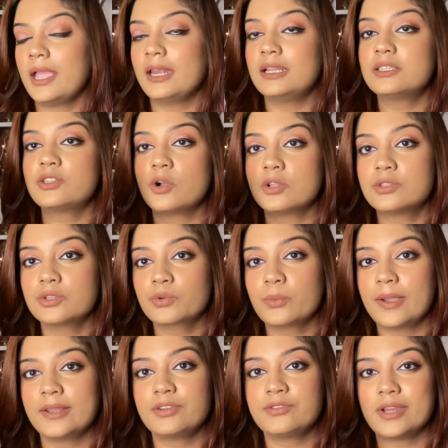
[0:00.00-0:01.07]
and it's also
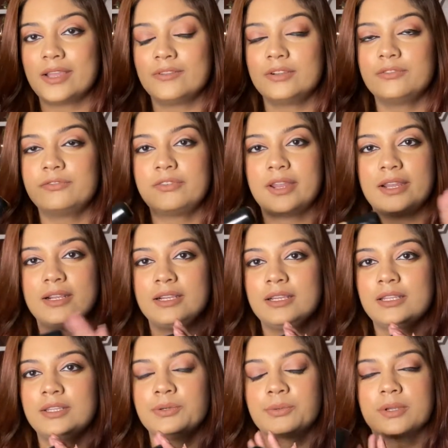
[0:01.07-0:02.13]
quite travel friendly.
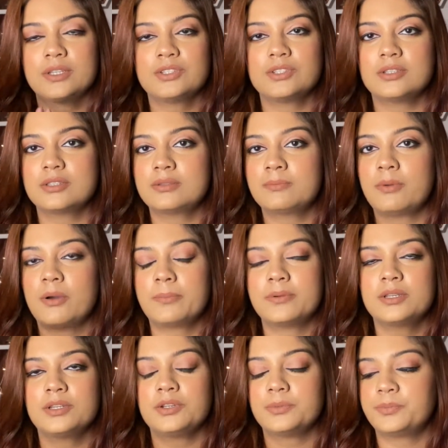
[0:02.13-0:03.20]
You can just pop
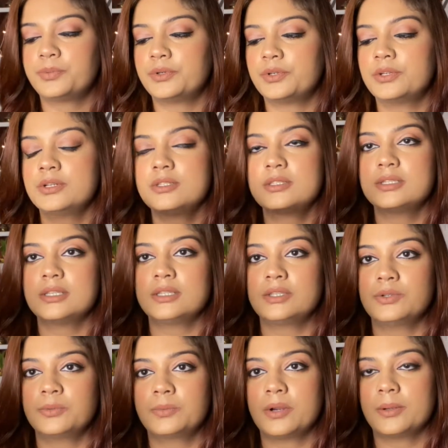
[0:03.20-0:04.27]
it in your purse,
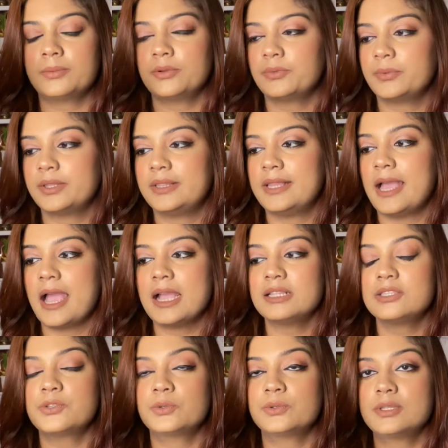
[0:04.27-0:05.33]
no problem with
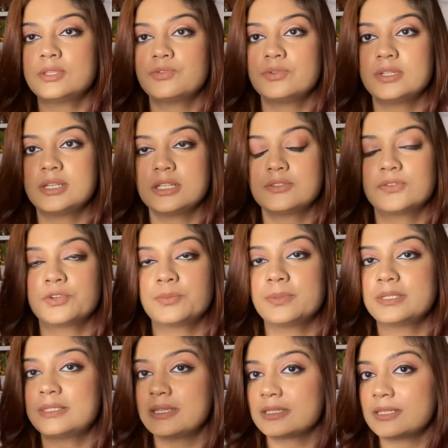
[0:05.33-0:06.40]
that. So this retails for
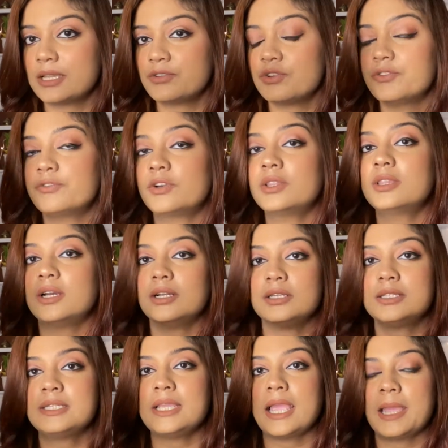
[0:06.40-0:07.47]
rupees 600 for
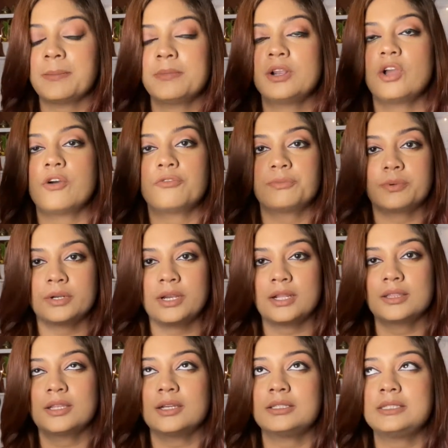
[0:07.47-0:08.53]
30 ml of
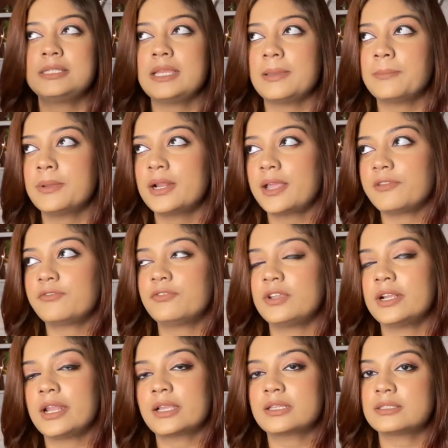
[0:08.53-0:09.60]
product. 30 ml I
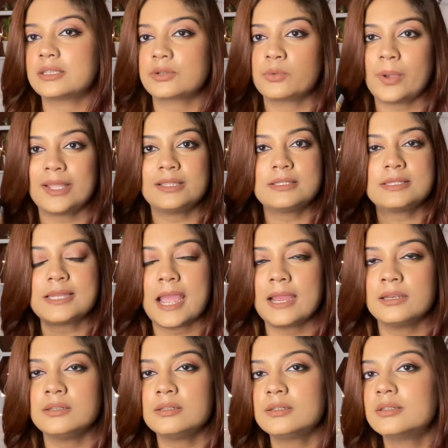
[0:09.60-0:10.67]
feel like is a quite
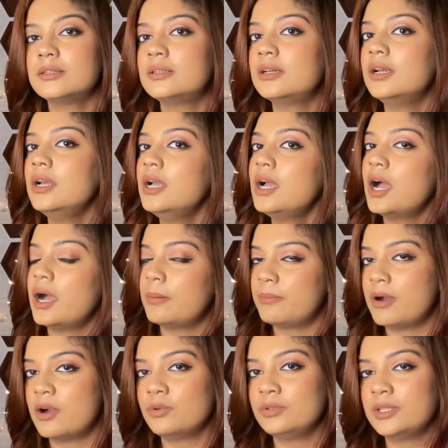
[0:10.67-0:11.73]
standard
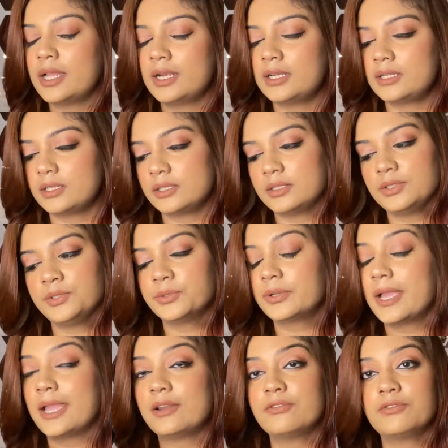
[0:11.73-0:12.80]
amount that you
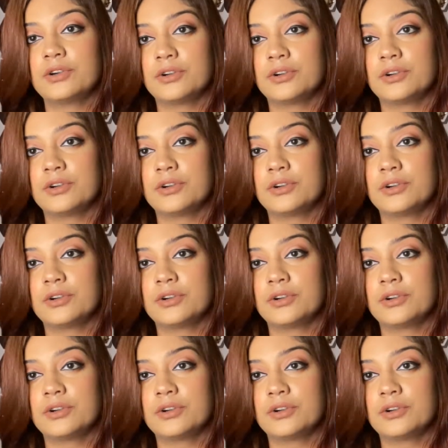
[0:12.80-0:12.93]
get for a